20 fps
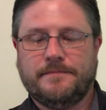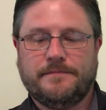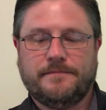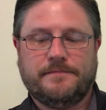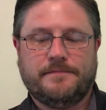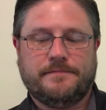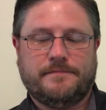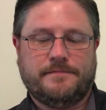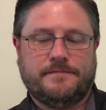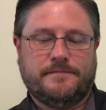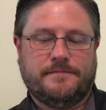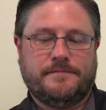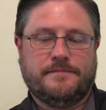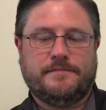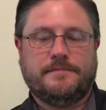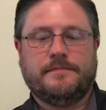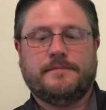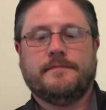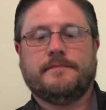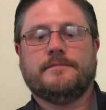
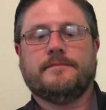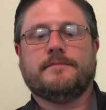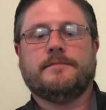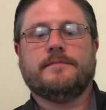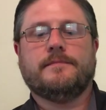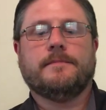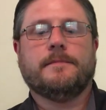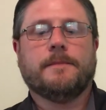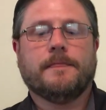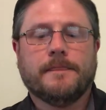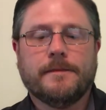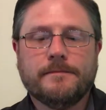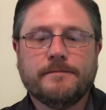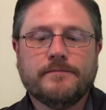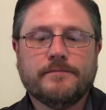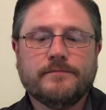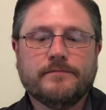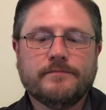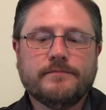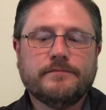
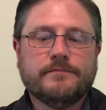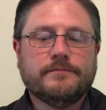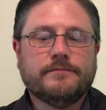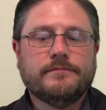Nothing is said.